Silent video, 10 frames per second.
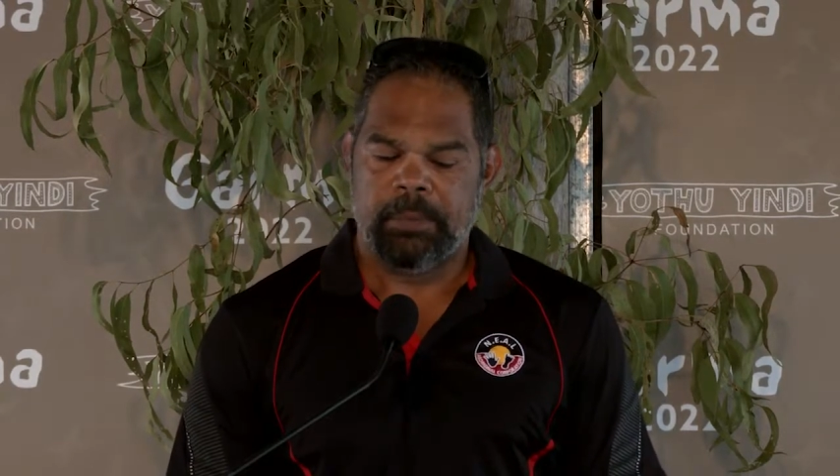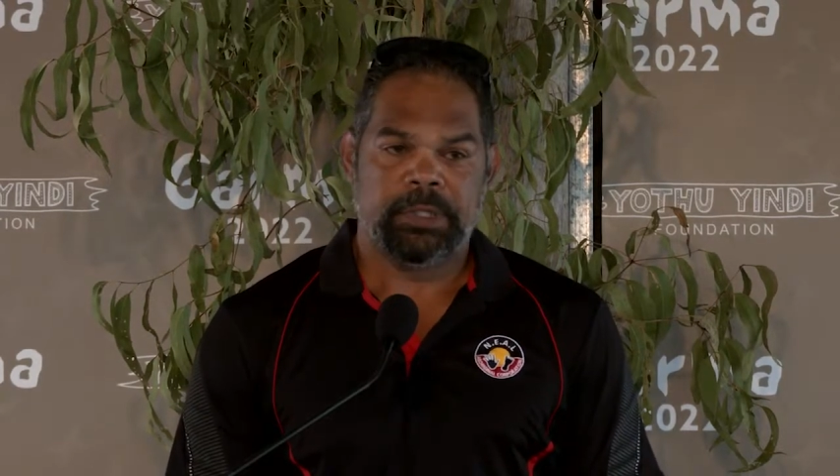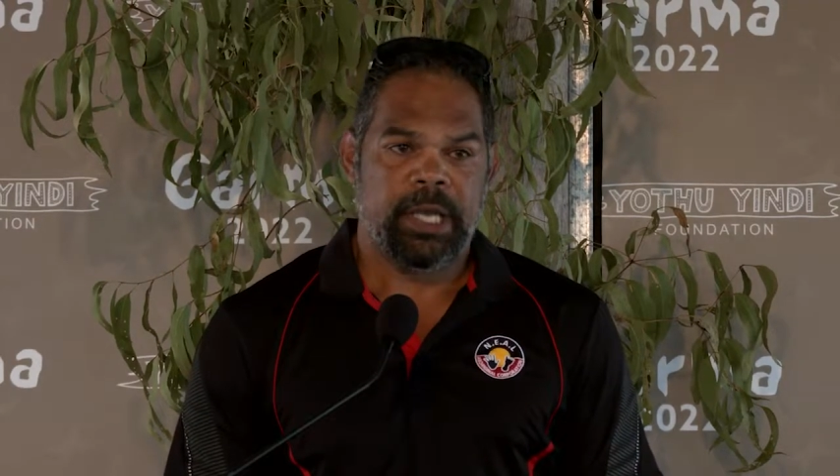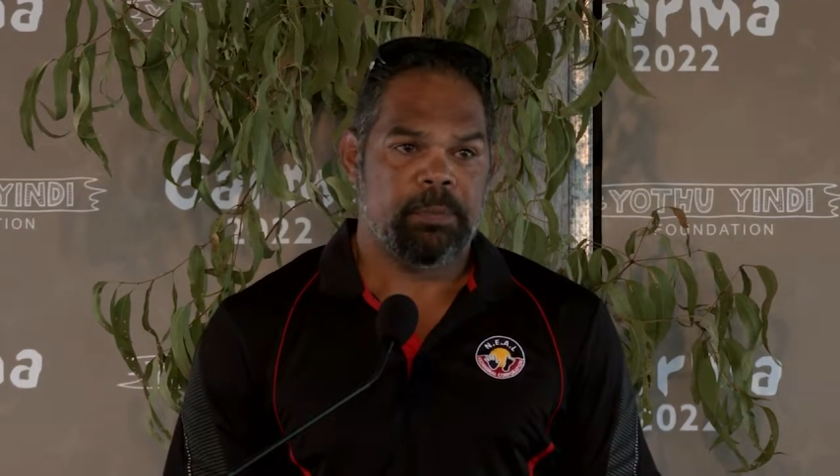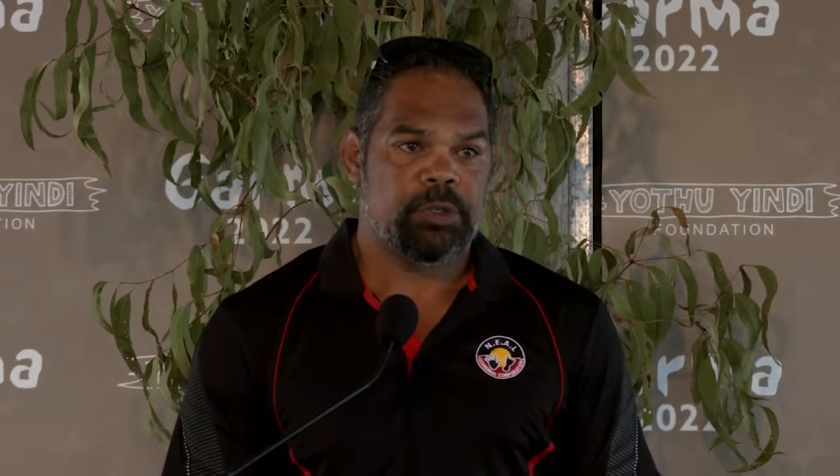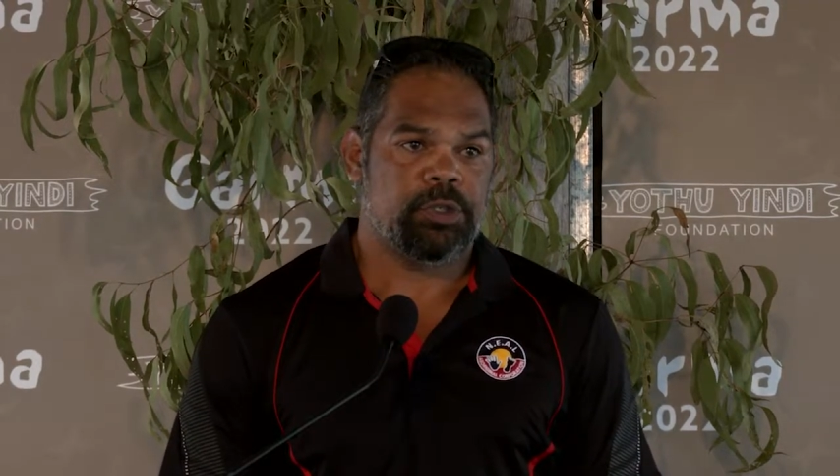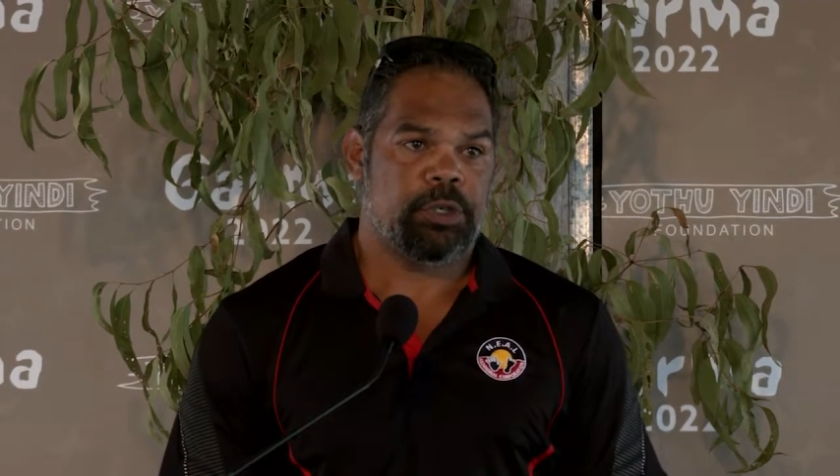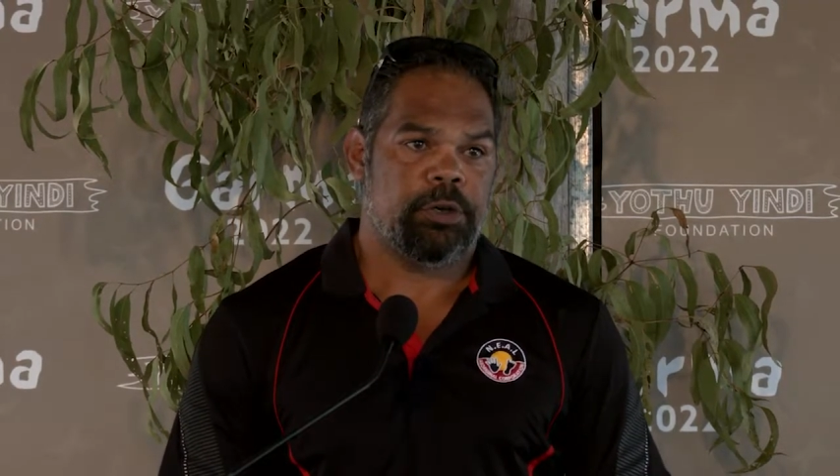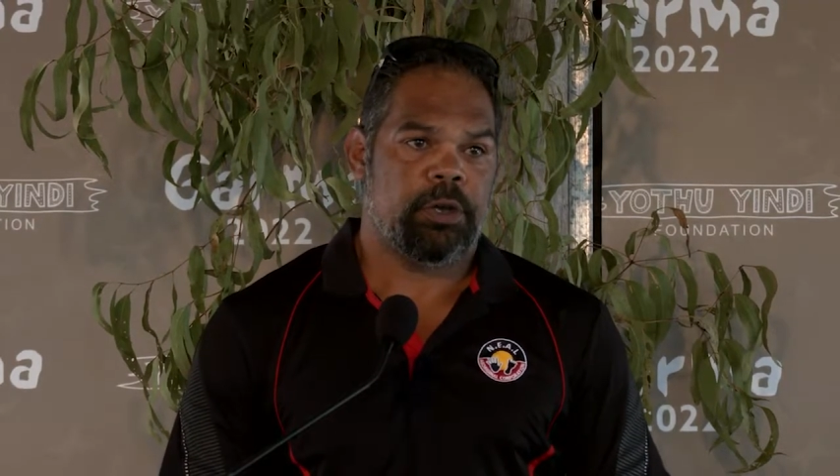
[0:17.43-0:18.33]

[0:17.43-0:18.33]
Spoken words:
is Damien Djerrkura.